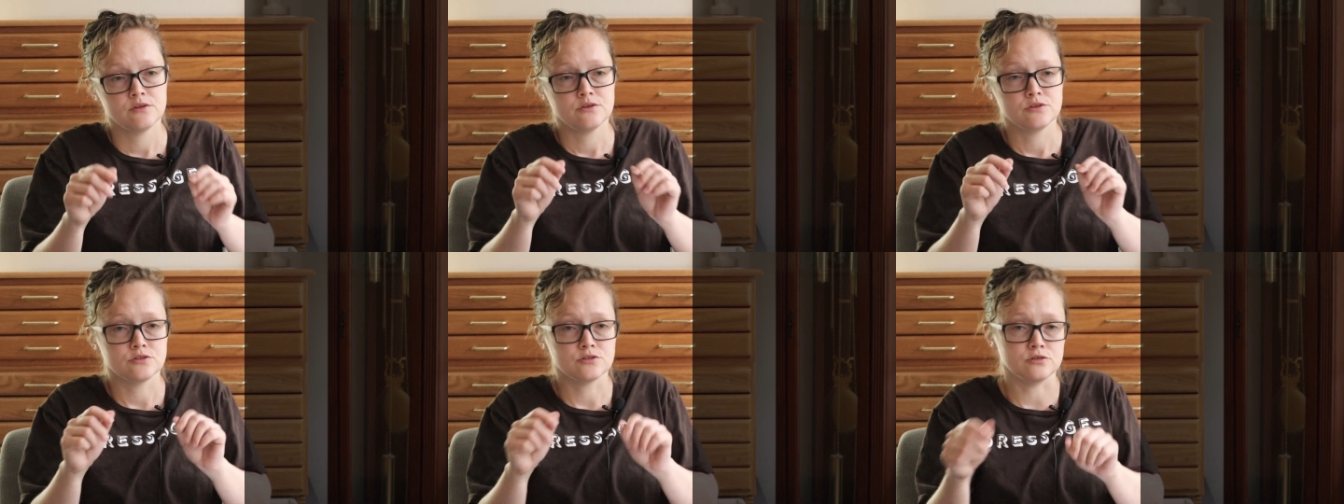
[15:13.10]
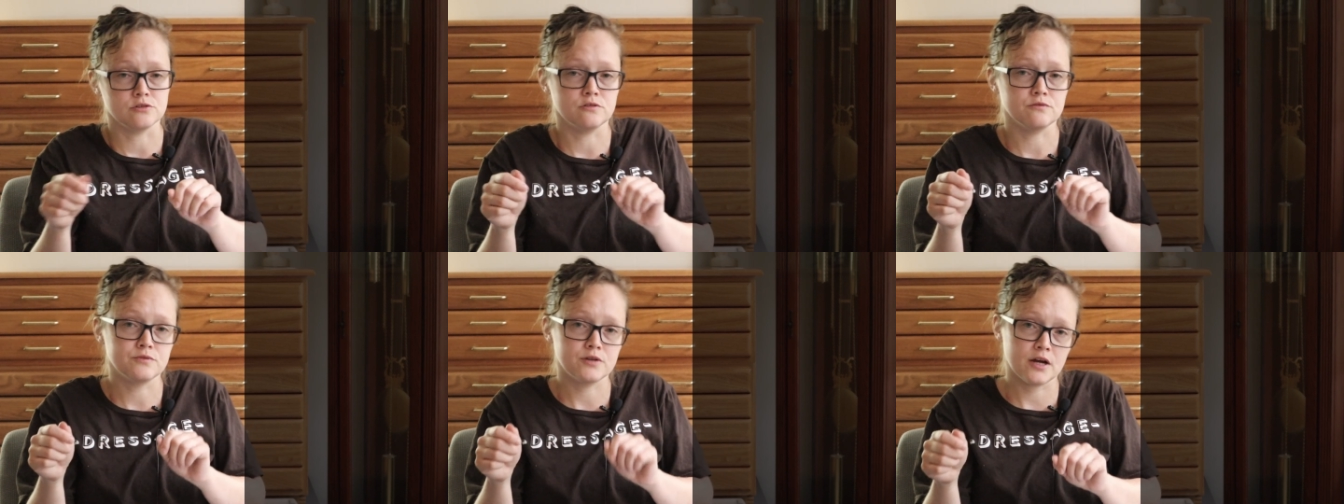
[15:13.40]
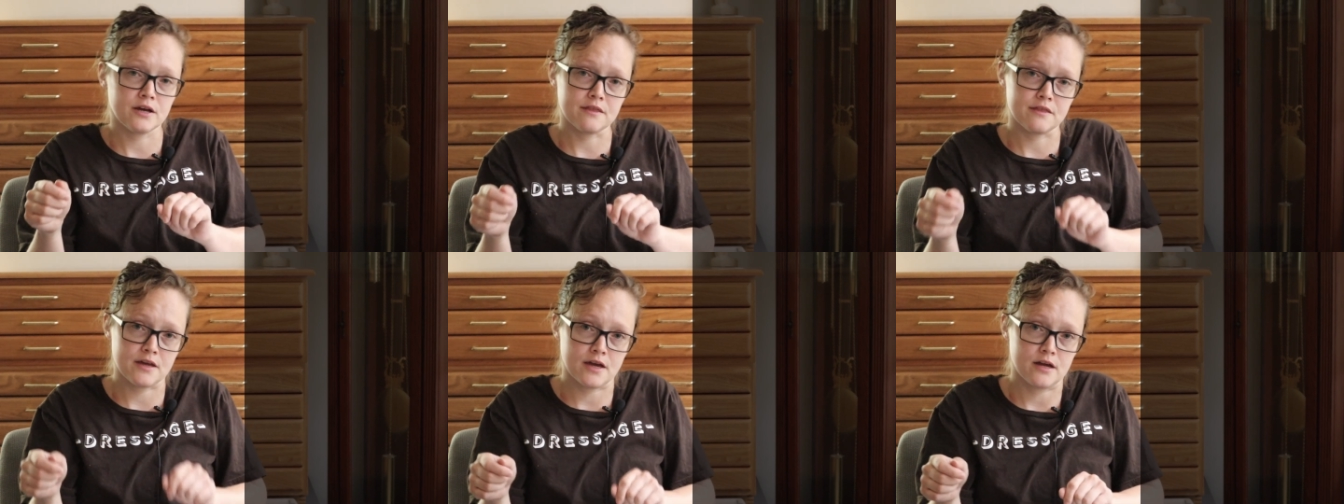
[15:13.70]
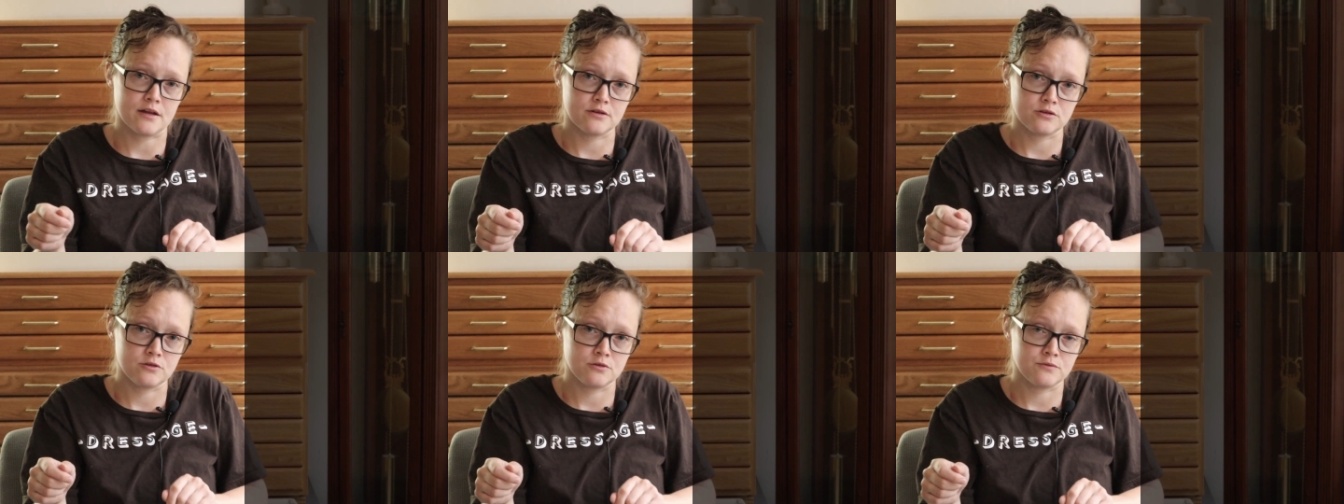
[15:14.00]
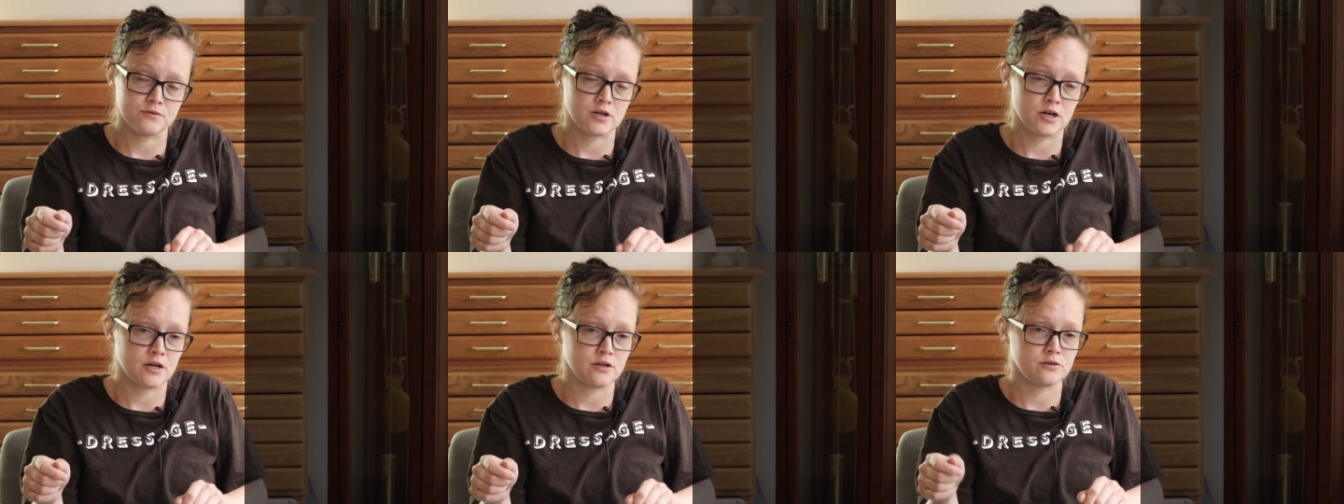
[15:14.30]
So you've got that.
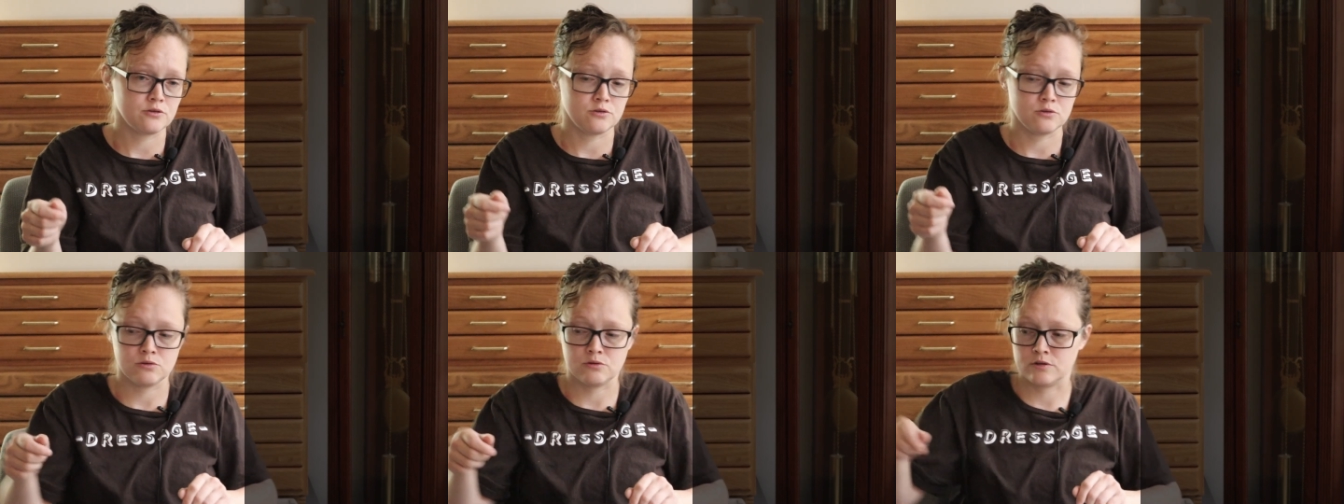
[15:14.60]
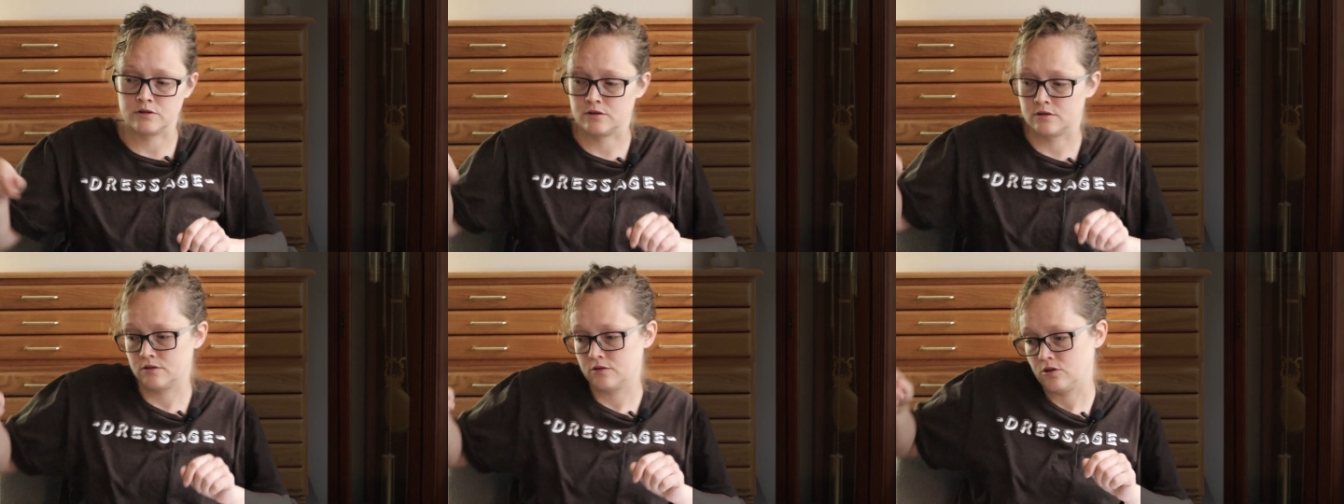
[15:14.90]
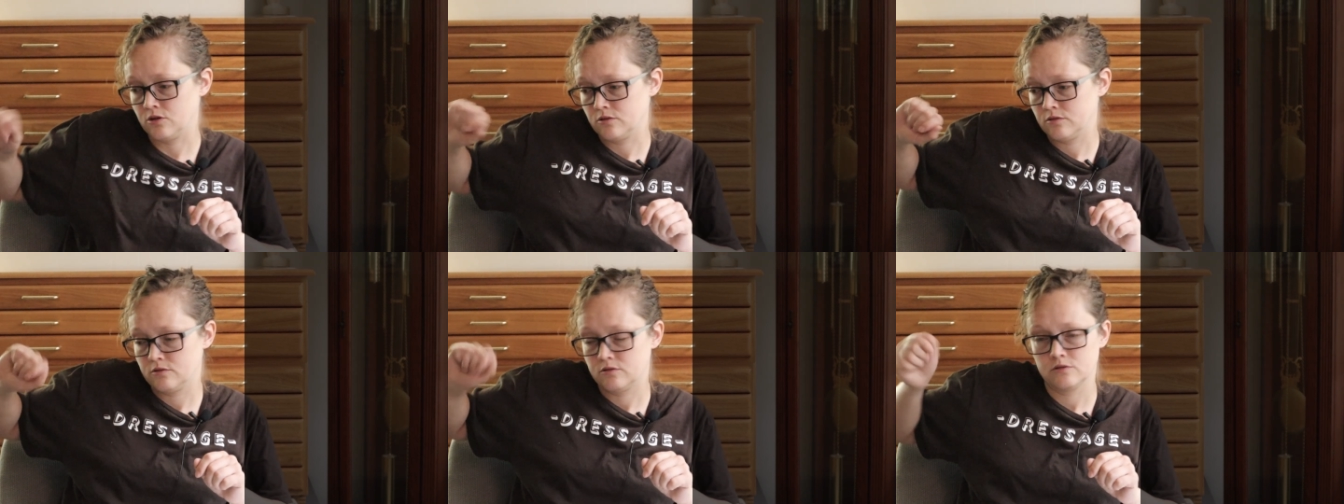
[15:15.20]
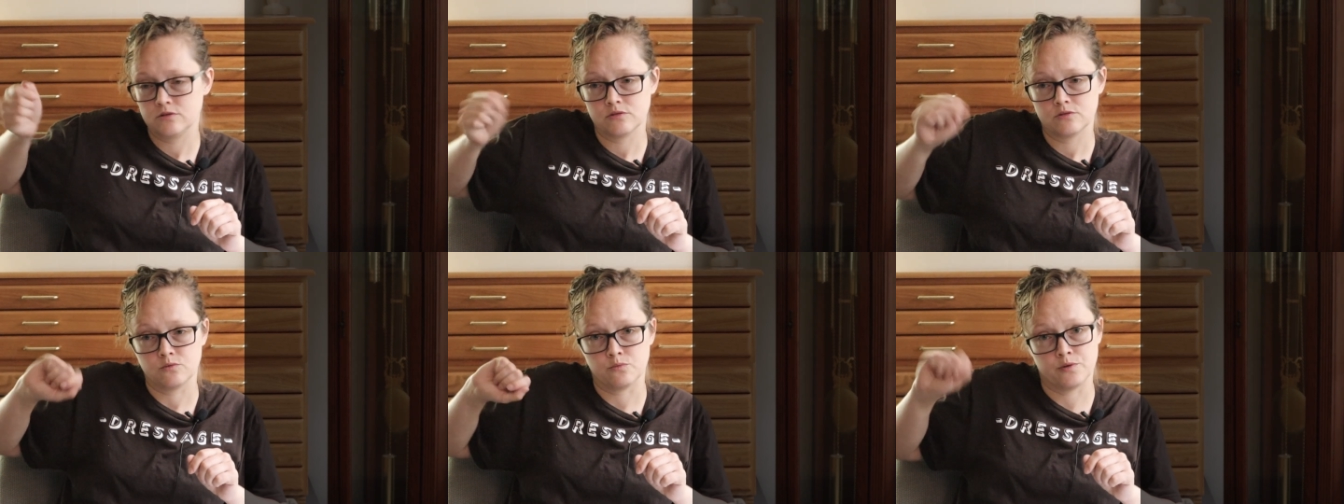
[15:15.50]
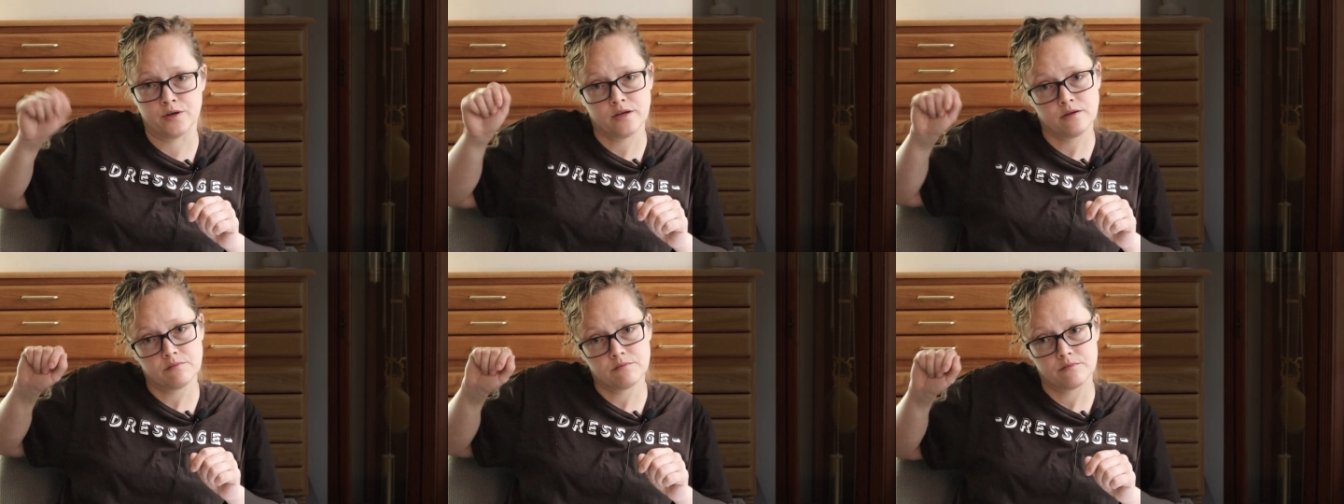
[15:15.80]
You've got your
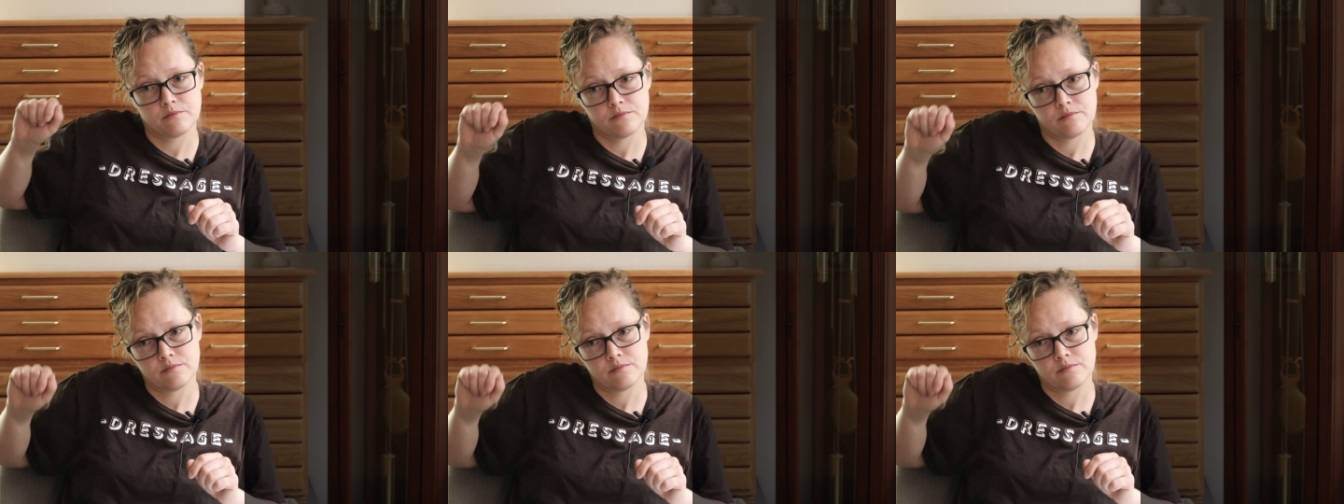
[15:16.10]
whip,